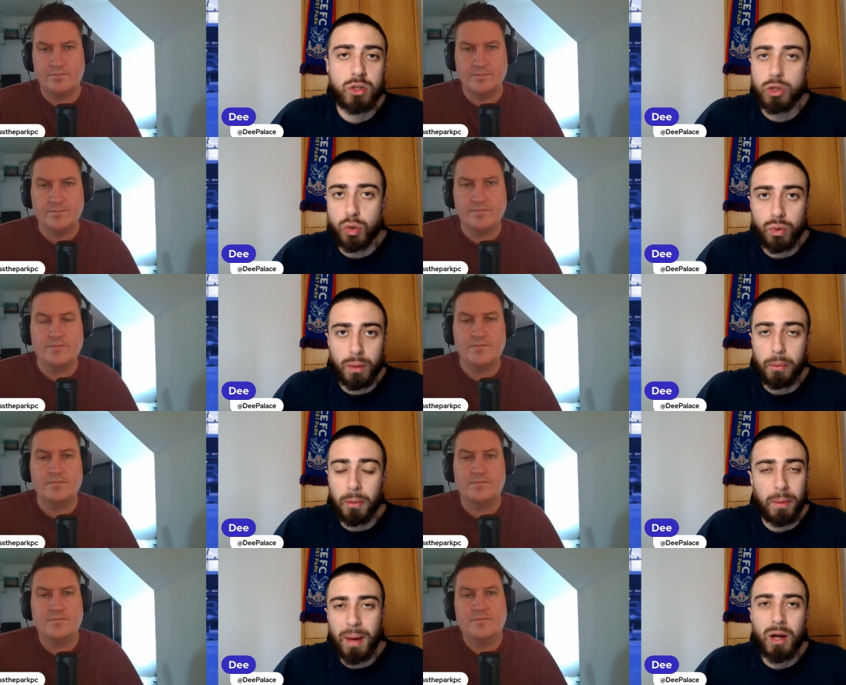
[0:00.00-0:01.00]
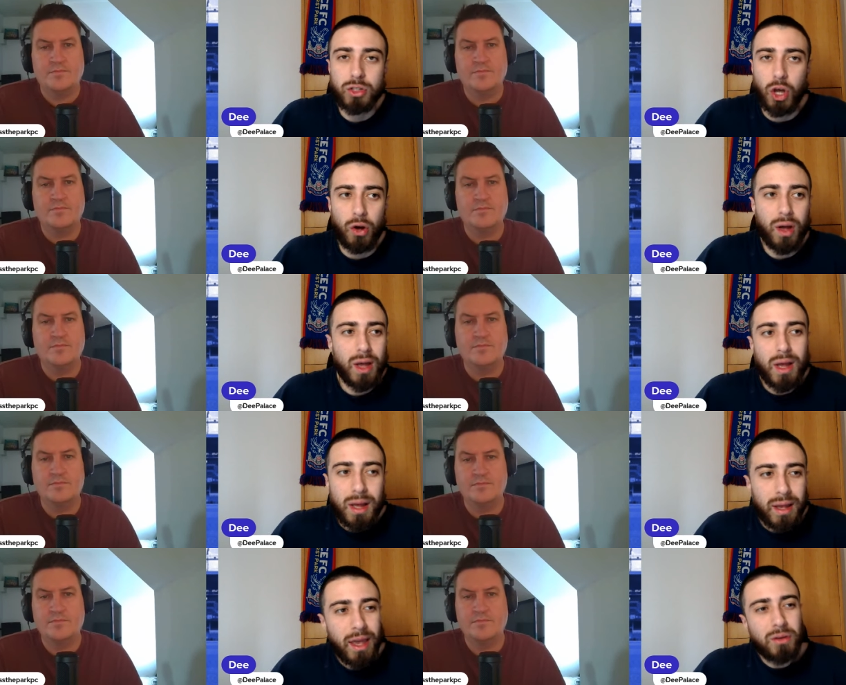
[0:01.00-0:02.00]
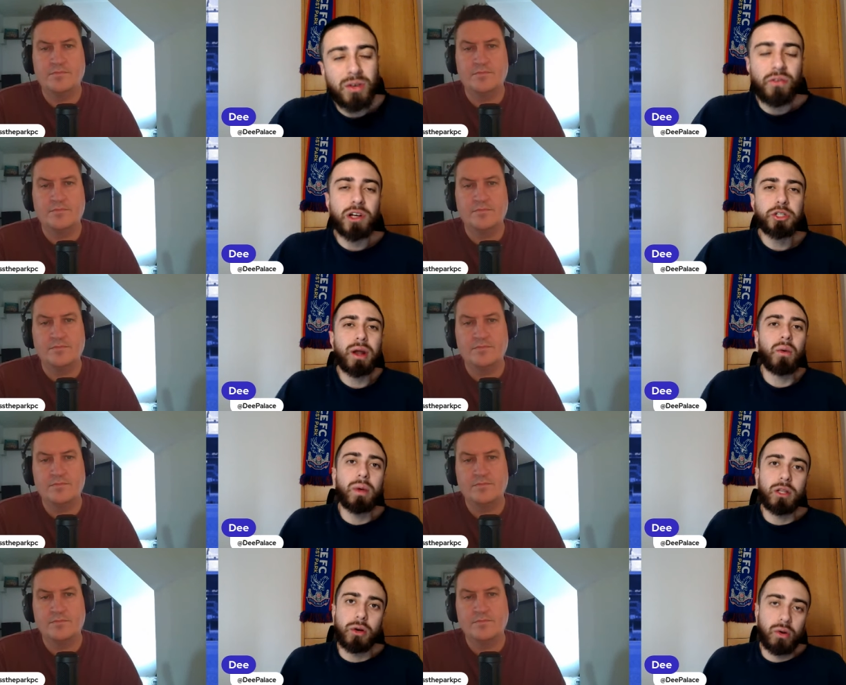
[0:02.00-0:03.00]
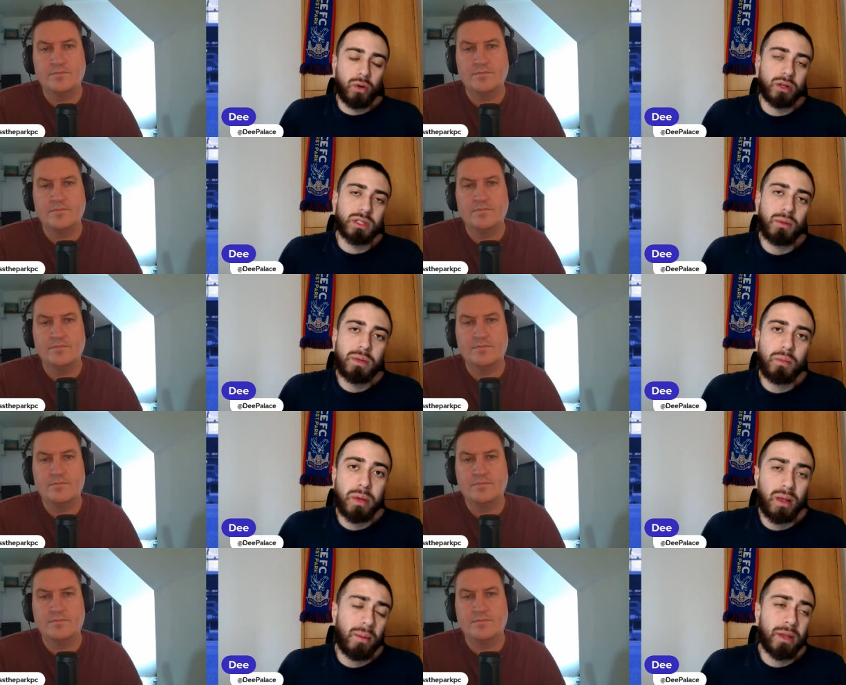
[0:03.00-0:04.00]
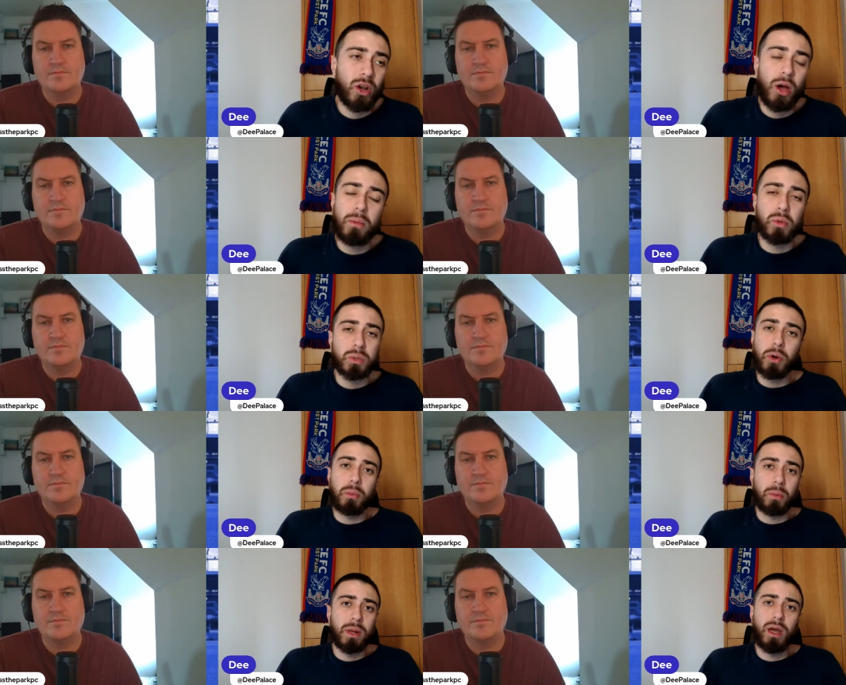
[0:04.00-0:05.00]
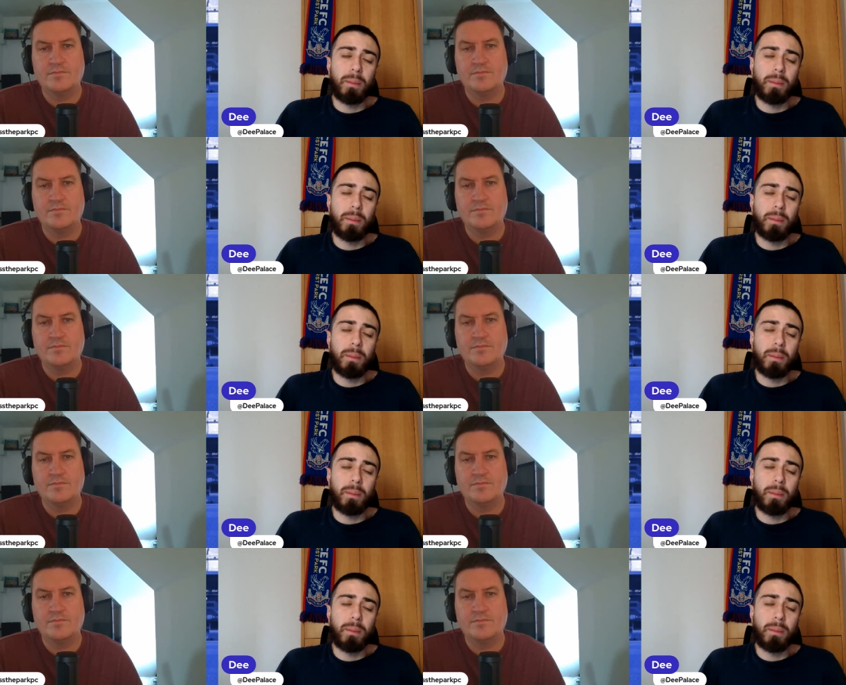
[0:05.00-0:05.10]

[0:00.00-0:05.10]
Speaker 1: to sort the problem out. So it was a frustrating window, in honesty. We, we, I mean, Lerma was probably